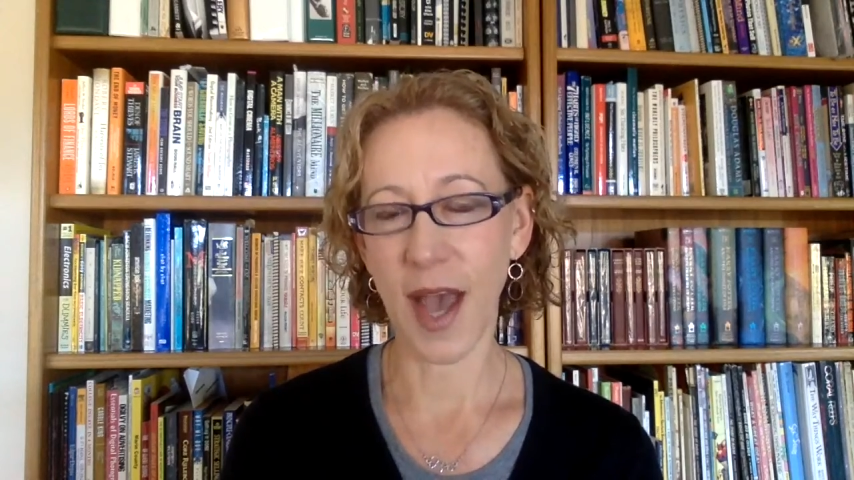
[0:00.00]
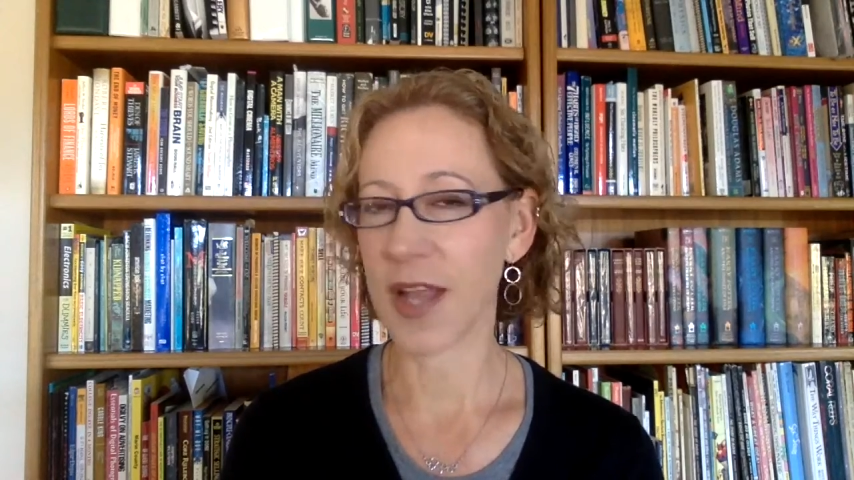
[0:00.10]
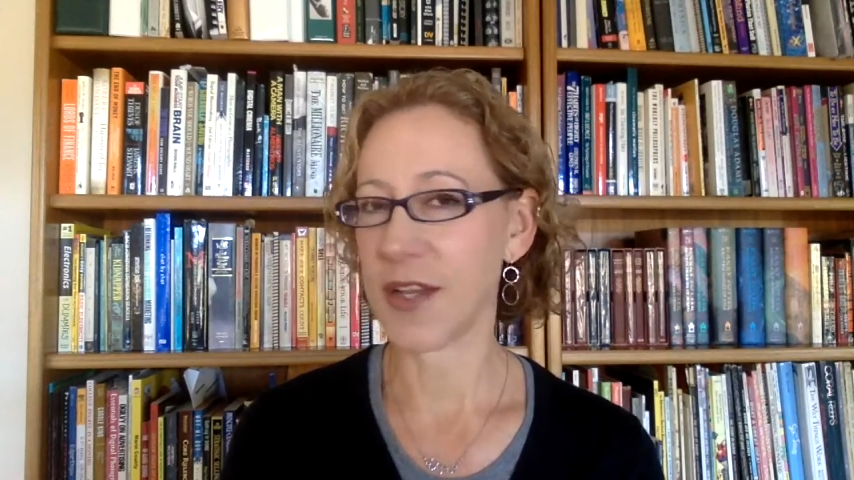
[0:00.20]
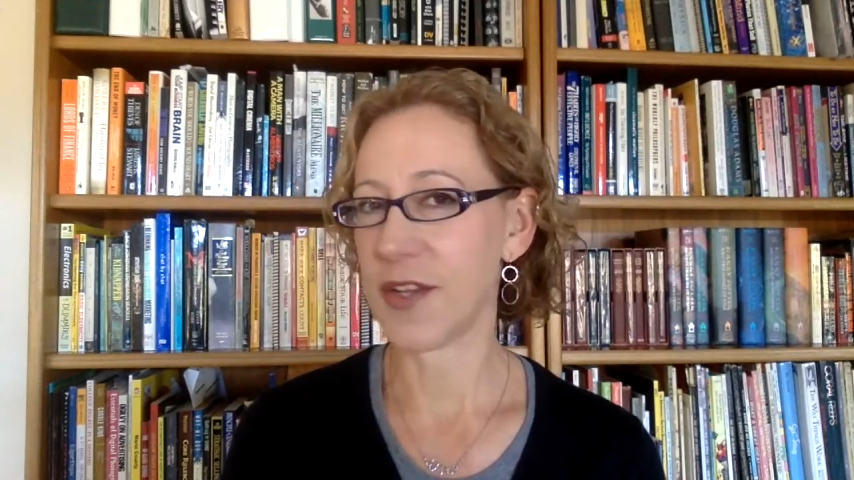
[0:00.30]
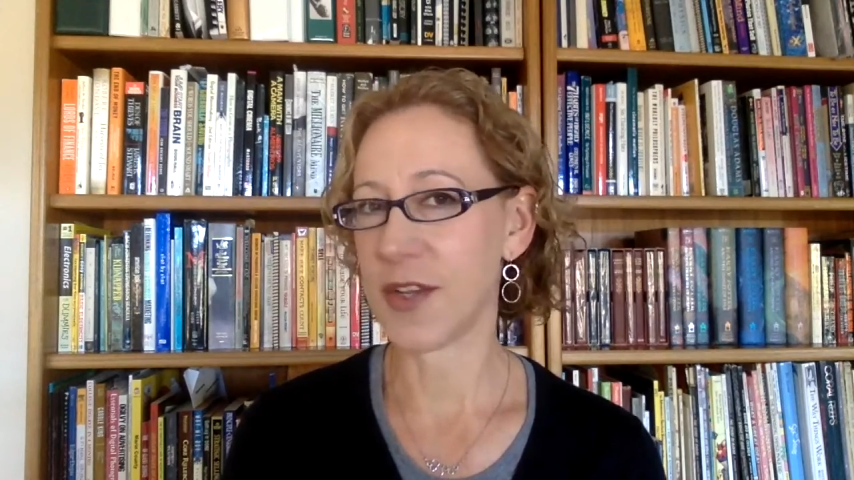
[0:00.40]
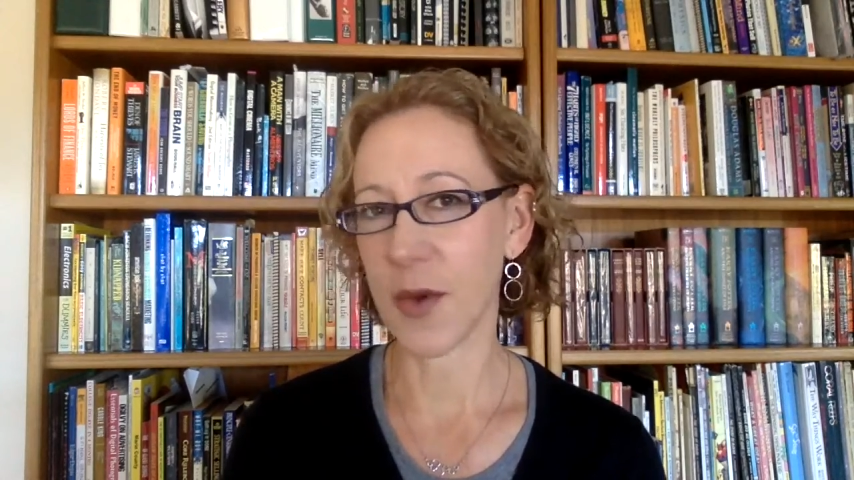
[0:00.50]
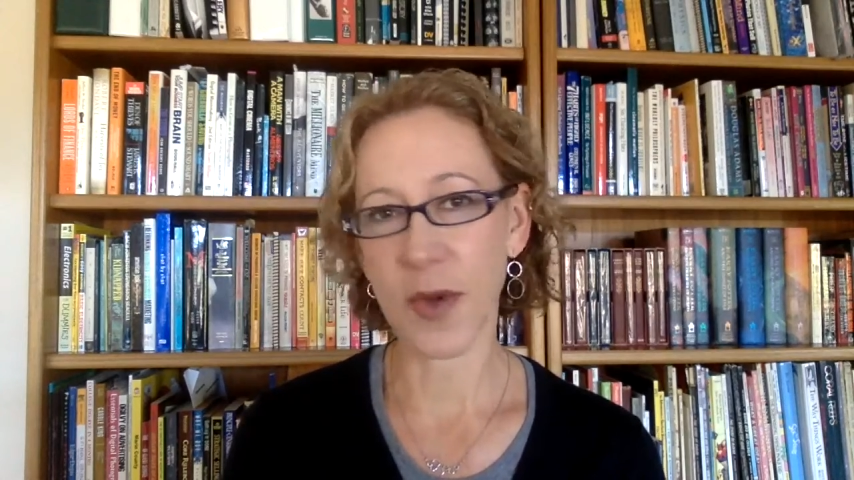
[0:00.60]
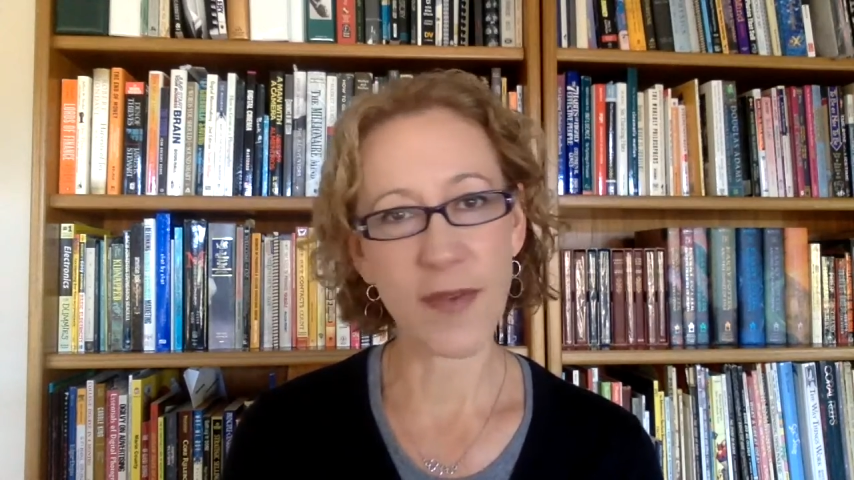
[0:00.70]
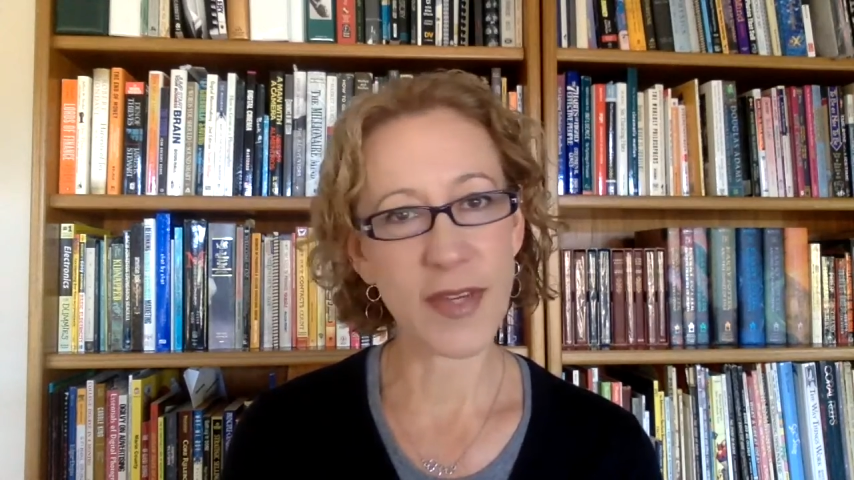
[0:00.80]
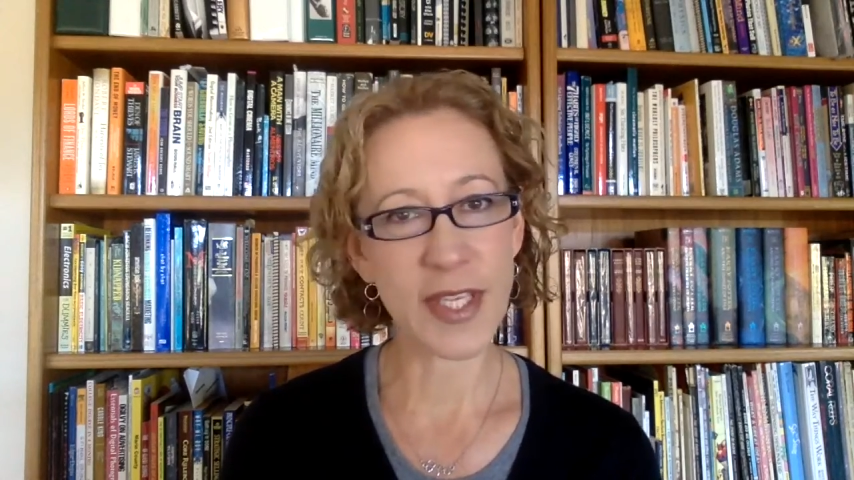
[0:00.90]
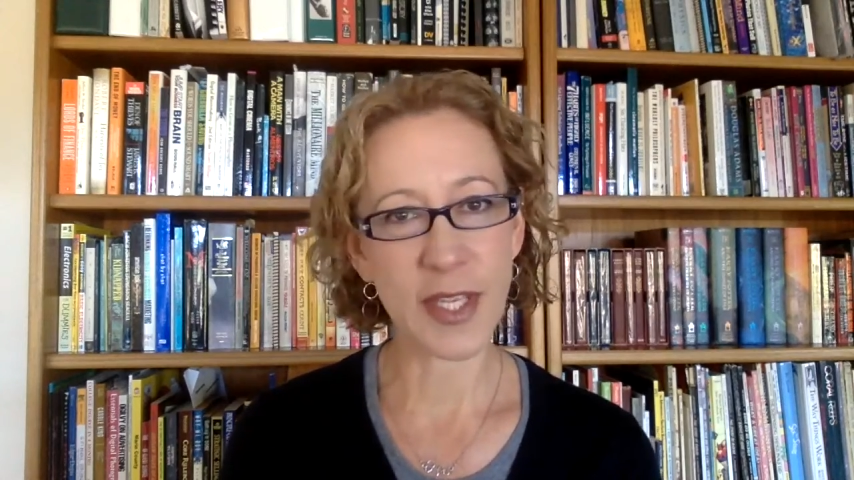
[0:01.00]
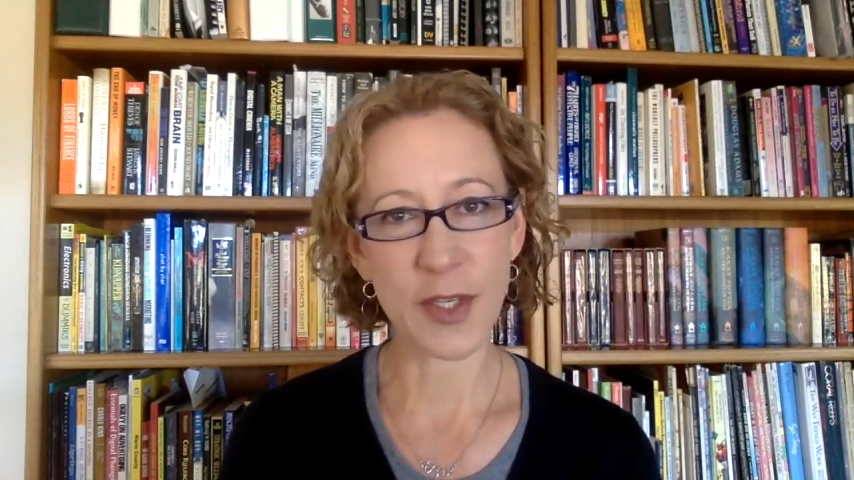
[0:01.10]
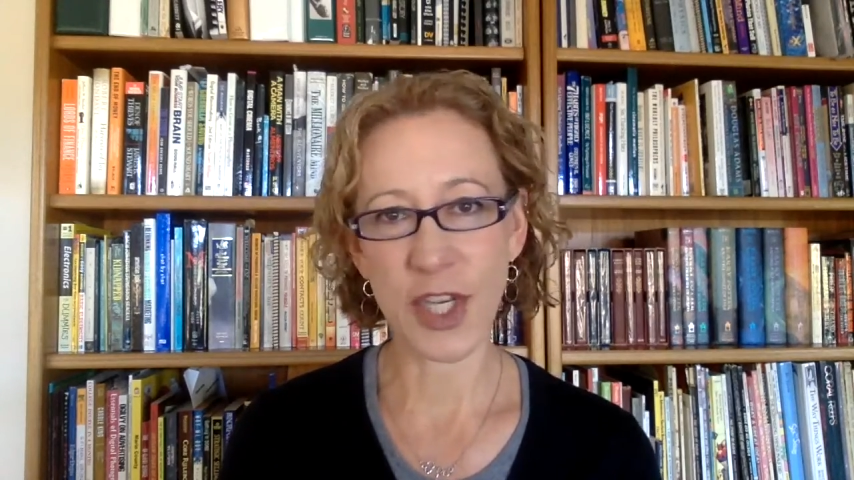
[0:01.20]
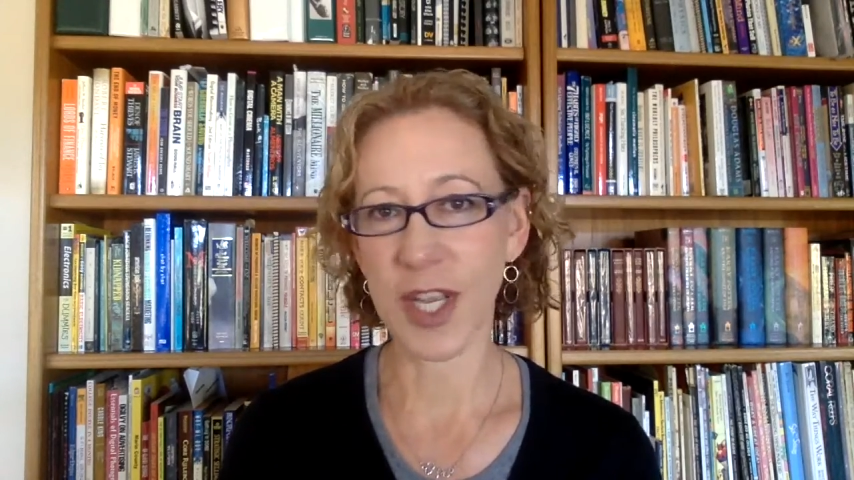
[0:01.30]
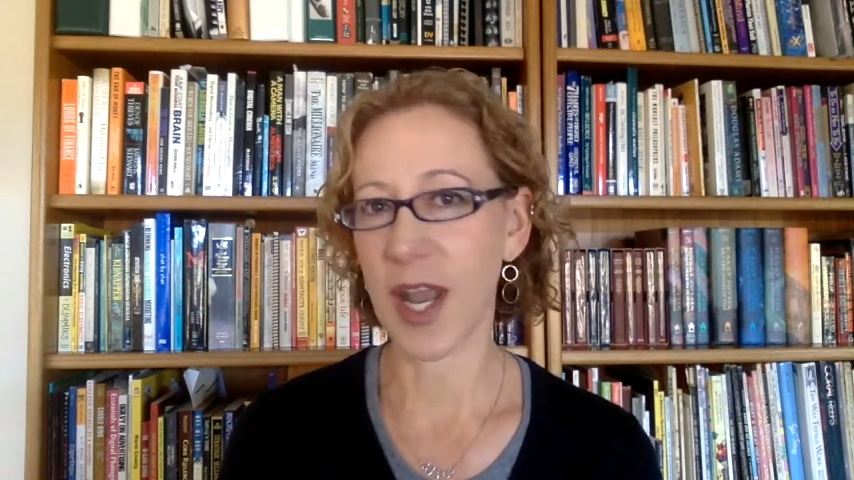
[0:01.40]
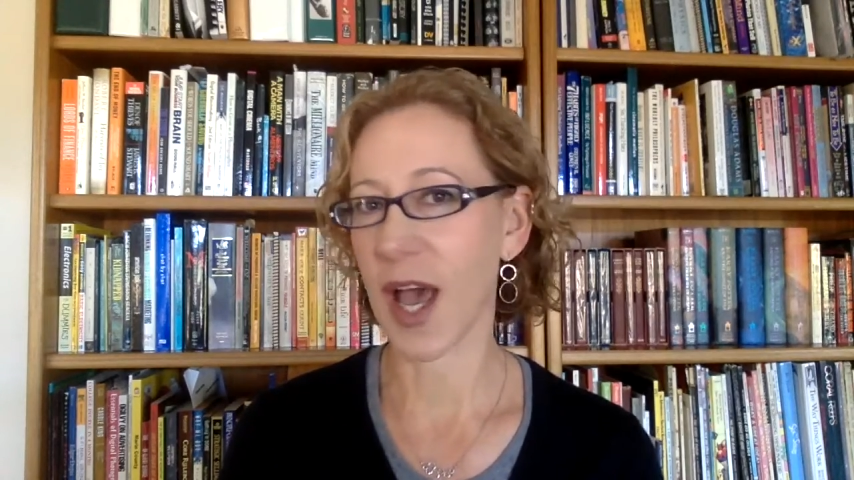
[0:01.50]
I don't give a solution.